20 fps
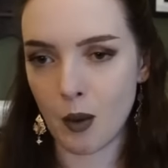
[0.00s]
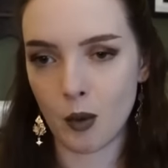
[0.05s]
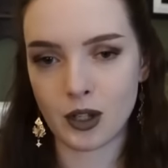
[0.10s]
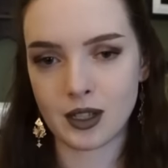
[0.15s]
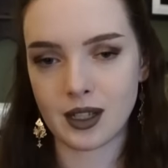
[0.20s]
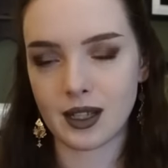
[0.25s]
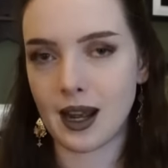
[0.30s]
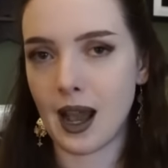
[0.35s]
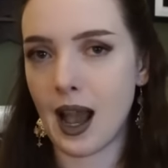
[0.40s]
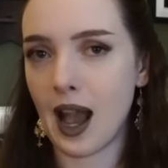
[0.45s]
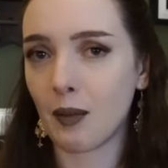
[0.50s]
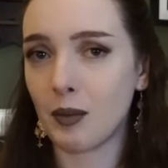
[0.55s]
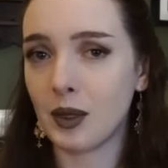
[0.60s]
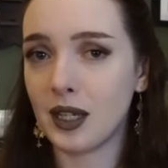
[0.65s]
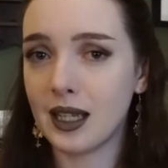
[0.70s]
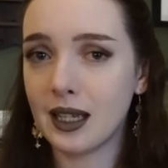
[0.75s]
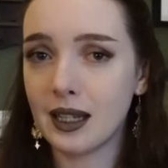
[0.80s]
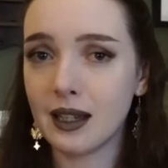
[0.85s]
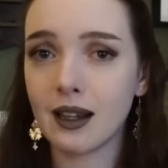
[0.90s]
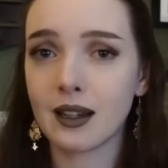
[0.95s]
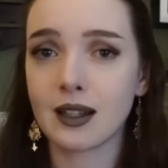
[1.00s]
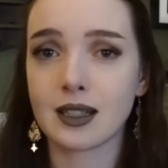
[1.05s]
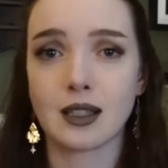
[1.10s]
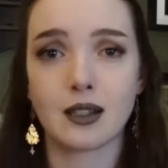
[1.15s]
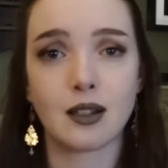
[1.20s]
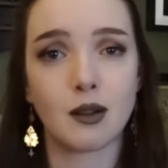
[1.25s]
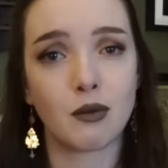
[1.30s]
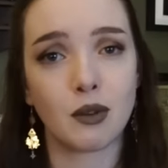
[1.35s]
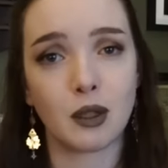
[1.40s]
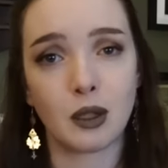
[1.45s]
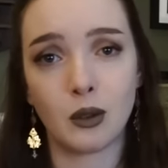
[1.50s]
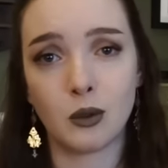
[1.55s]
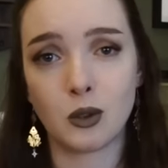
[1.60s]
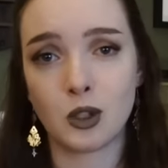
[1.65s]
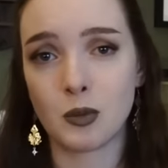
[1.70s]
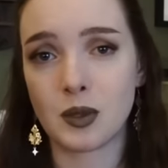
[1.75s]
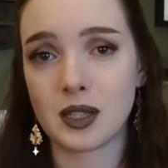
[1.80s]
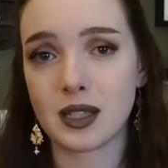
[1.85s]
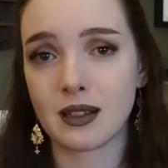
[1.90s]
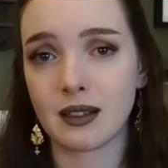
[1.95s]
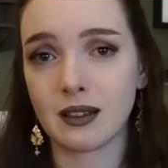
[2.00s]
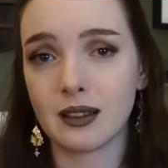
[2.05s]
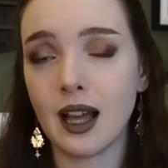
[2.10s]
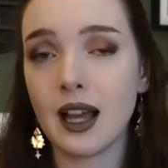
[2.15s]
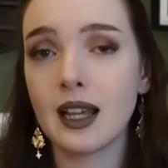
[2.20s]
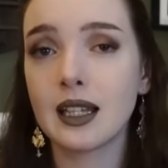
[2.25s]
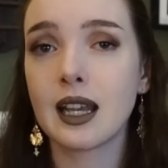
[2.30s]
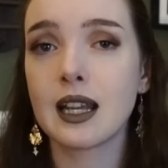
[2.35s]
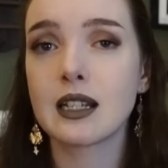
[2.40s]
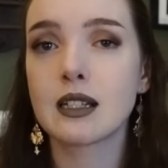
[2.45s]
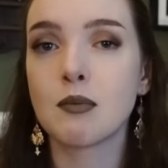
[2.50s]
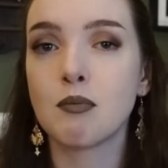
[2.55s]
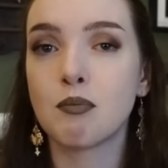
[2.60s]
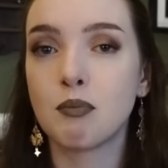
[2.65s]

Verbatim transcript: what's going to happen here because I don't think YouTube is going to like it,